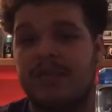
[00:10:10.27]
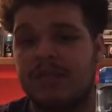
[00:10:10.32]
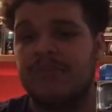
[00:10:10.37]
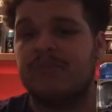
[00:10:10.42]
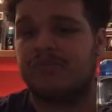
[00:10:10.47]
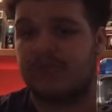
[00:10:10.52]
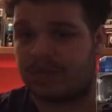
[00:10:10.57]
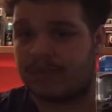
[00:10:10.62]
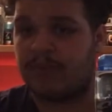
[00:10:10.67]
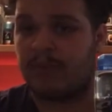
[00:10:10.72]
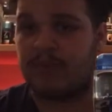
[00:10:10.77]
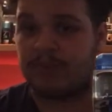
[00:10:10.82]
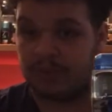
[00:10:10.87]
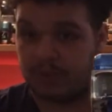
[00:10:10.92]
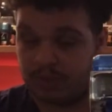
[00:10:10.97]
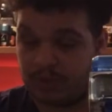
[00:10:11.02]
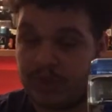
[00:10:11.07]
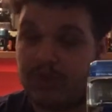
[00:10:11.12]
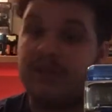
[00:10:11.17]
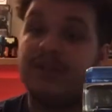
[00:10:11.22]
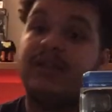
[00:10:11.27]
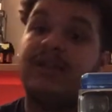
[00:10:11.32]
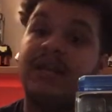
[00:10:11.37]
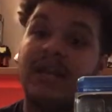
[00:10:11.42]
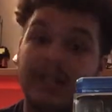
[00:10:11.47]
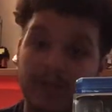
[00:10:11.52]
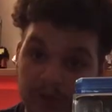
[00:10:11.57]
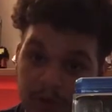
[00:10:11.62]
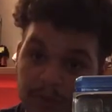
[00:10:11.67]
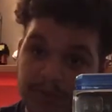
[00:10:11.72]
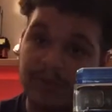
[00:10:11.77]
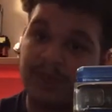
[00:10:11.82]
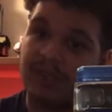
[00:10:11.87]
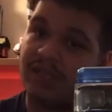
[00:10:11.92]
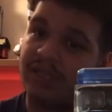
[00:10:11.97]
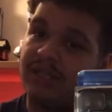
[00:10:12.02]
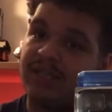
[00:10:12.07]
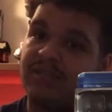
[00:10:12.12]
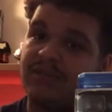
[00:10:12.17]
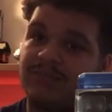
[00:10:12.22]
It probably will, and I hope it
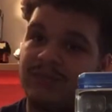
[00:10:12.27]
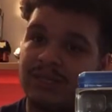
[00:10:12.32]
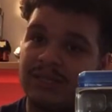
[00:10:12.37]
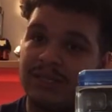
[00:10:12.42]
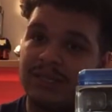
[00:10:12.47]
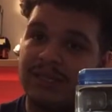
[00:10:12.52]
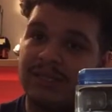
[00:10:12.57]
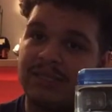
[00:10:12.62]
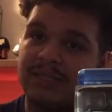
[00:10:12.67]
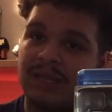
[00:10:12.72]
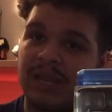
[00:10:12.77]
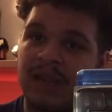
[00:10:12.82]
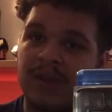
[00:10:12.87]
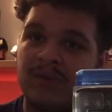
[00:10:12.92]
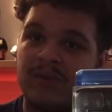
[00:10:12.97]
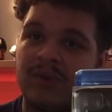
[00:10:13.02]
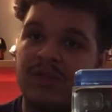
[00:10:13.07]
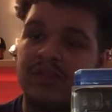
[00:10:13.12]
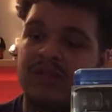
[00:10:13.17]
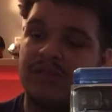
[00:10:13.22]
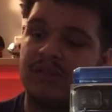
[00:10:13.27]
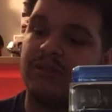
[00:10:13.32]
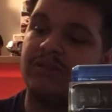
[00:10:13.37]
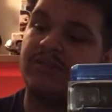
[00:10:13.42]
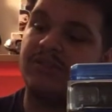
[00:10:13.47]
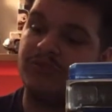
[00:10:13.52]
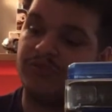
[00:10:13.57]
does, because I want to